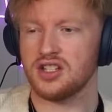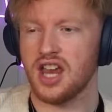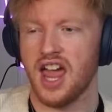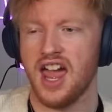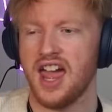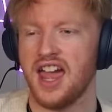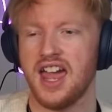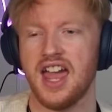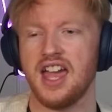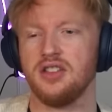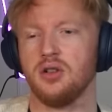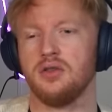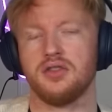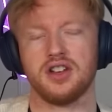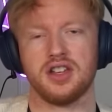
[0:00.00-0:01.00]
head
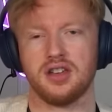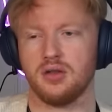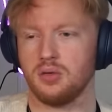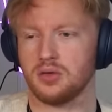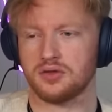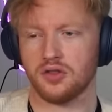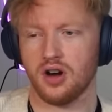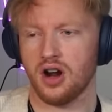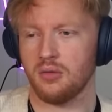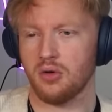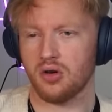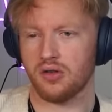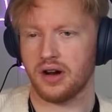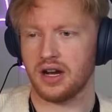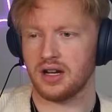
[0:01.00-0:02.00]
over heels for him
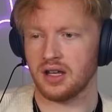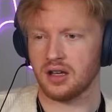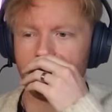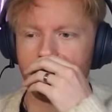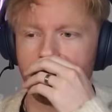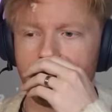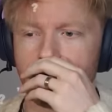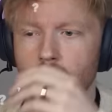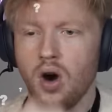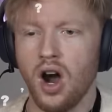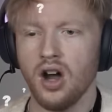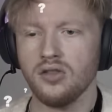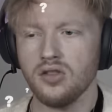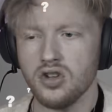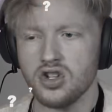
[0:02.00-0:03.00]
already. So
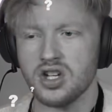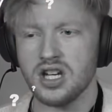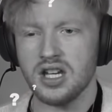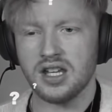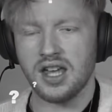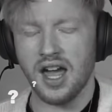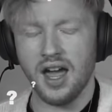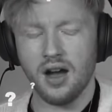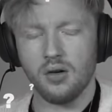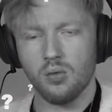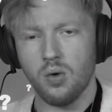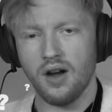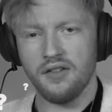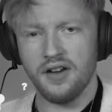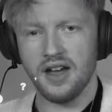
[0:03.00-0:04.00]
how does she get
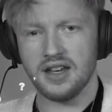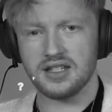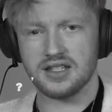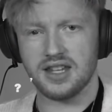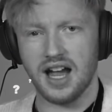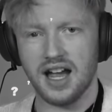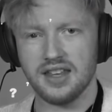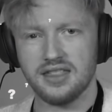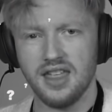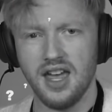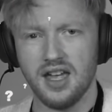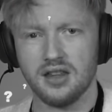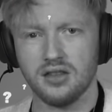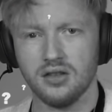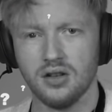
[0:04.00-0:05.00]
with his dad
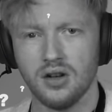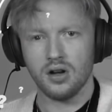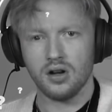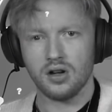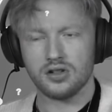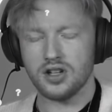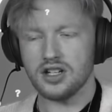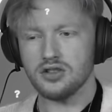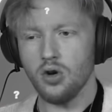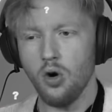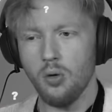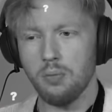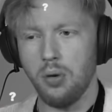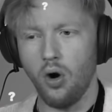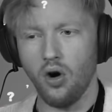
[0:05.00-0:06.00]
then? Because that's the whole
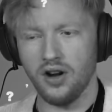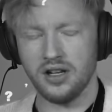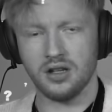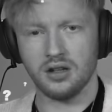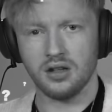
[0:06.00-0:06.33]
point.